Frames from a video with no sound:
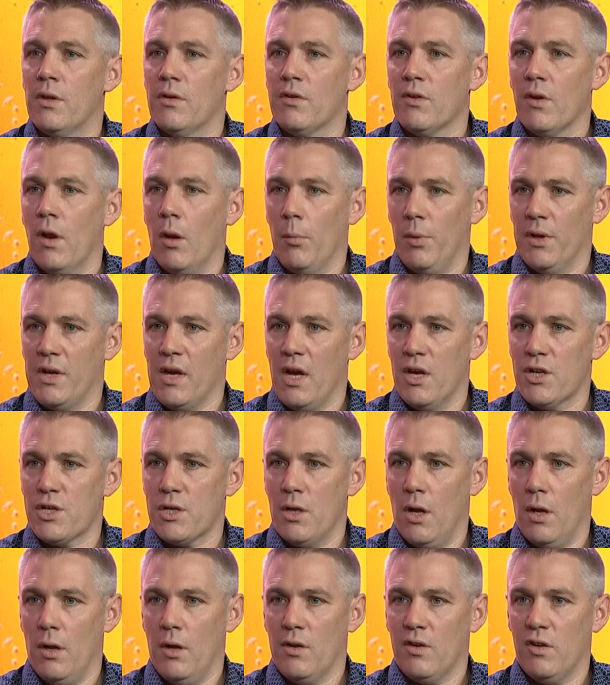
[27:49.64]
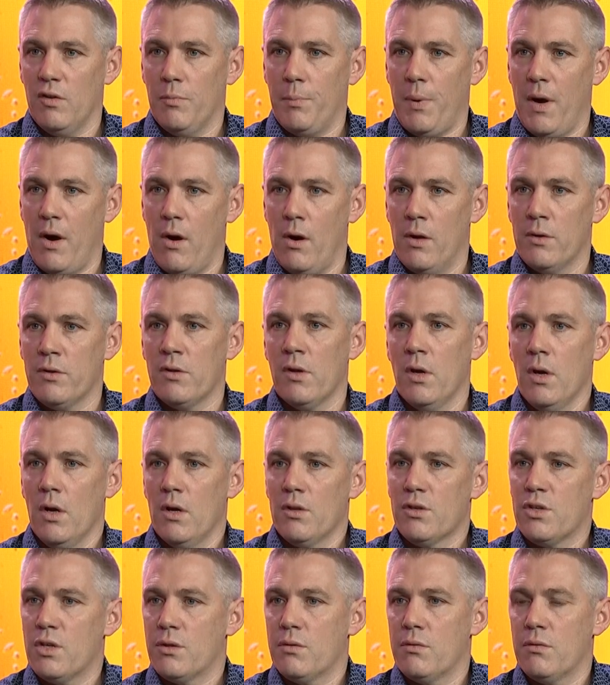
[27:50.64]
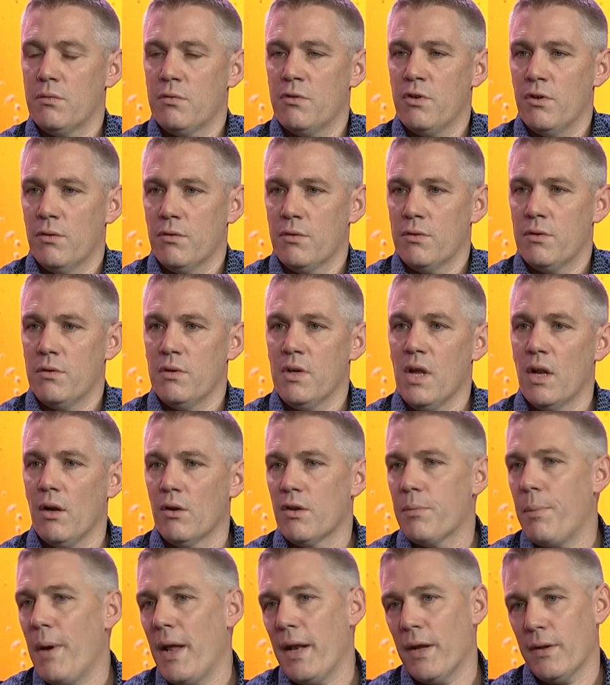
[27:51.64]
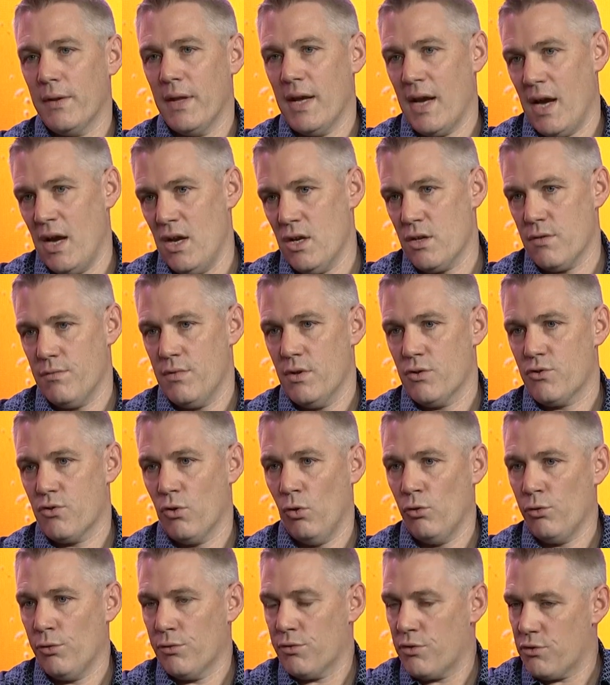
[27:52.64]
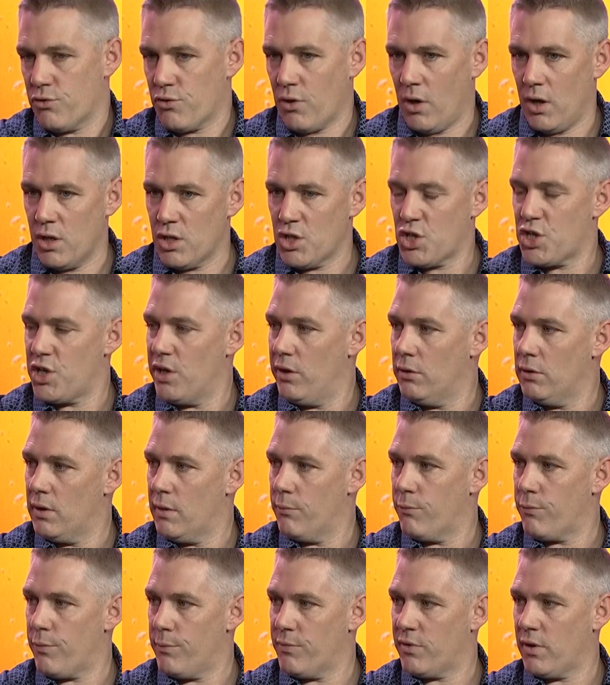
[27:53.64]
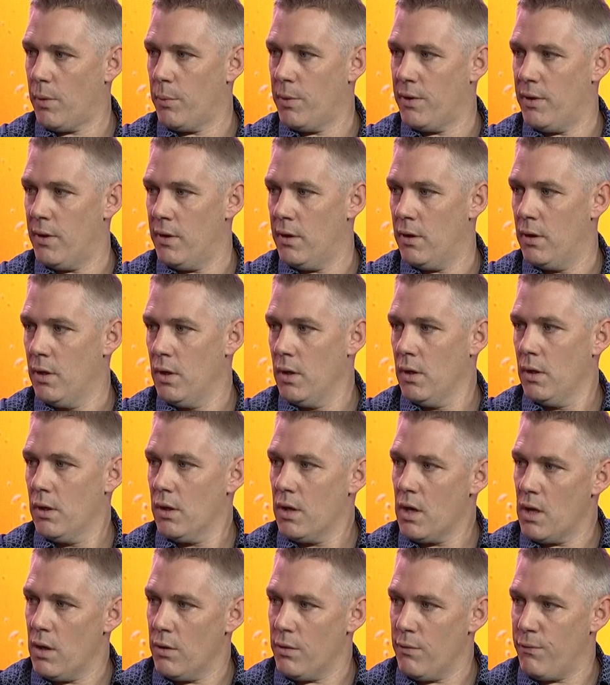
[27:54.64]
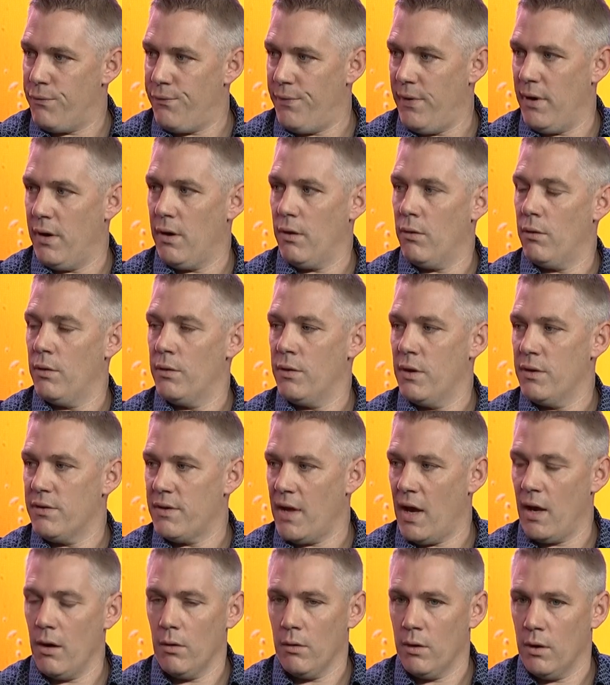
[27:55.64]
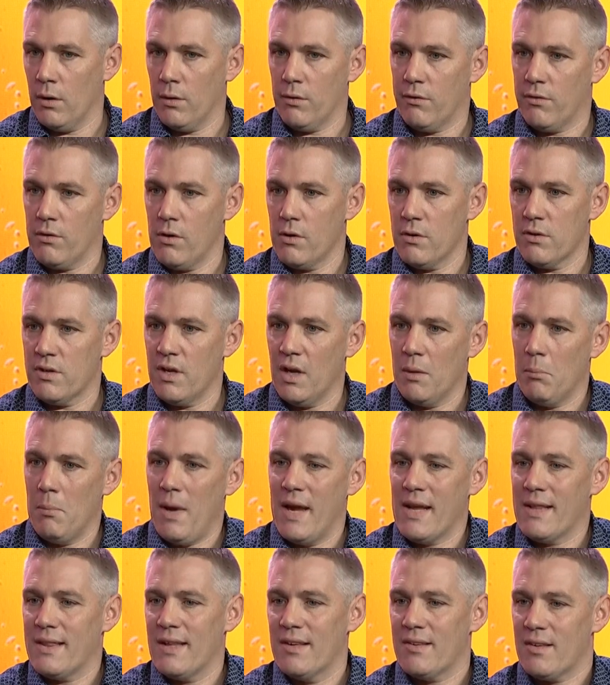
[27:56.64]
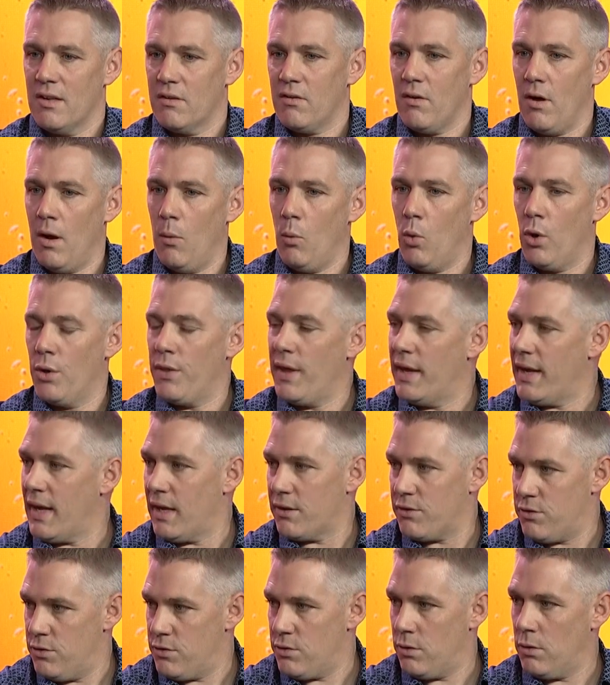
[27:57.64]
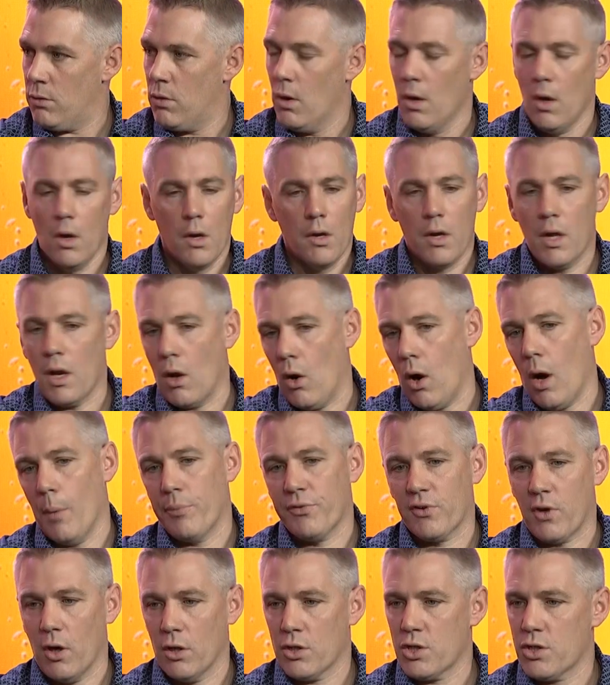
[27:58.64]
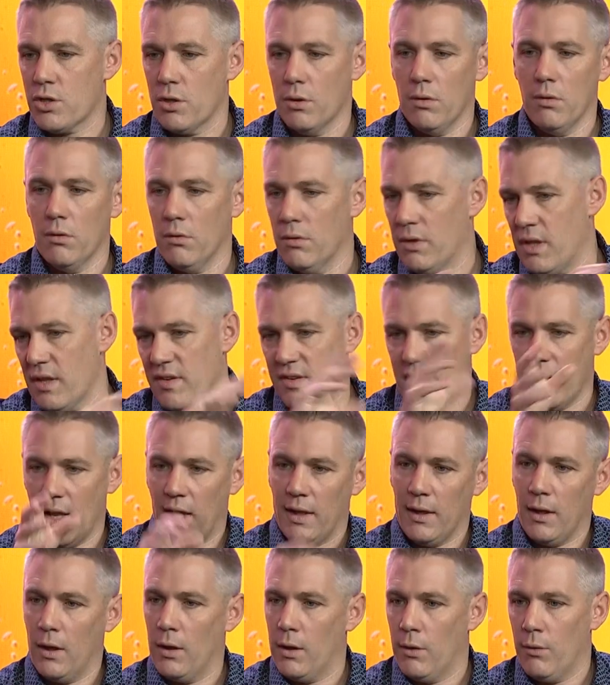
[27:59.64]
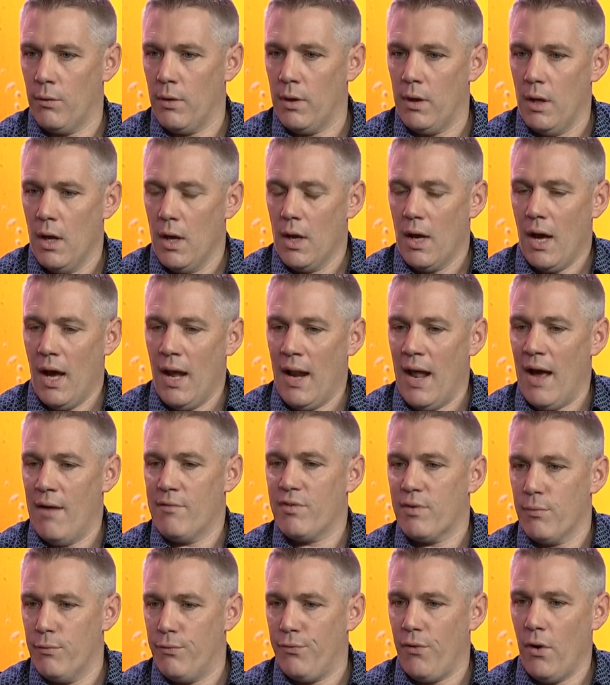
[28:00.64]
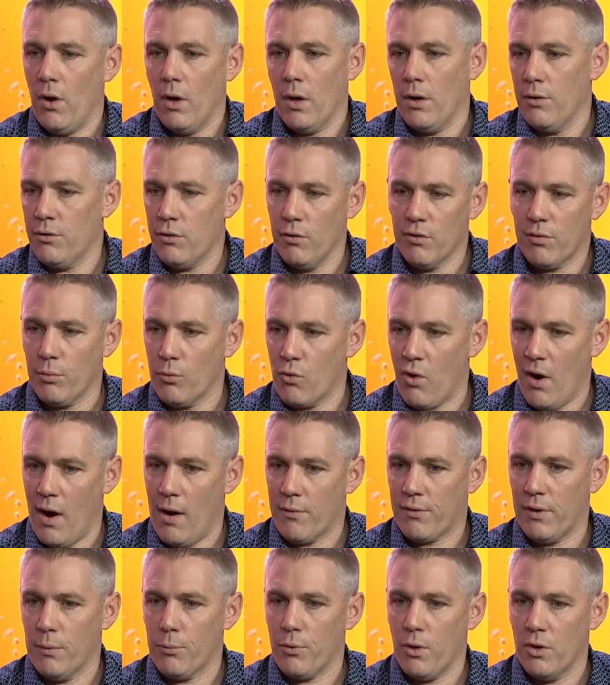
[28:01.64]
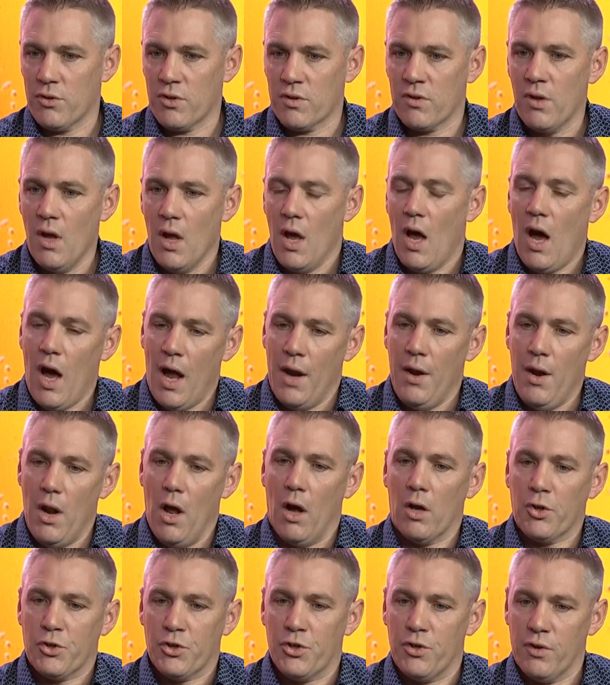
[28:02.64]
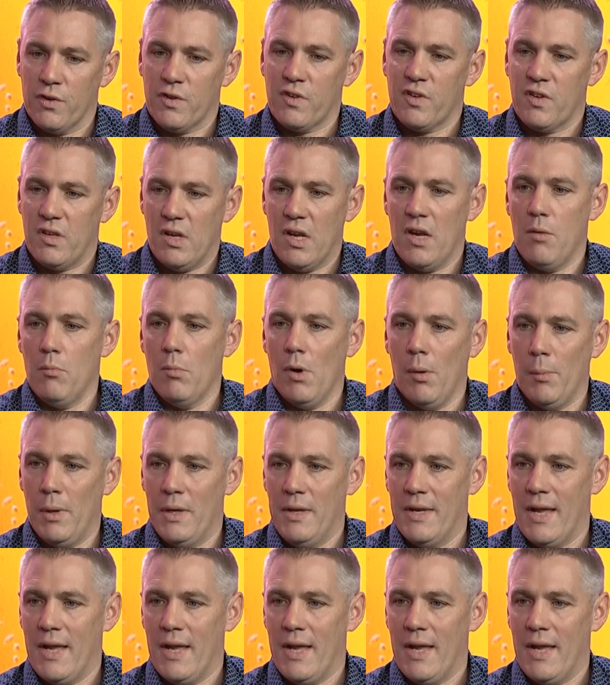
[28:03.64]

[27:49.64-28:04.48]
an obligation on us as parents to depending on the age of the children, to try and shield them from some of the, the fear and the doubt and the uncertainty, and make this a time where they get to do, hopscotch and this and that and the other, and have some fun and do some crafting projects, and not just see mum and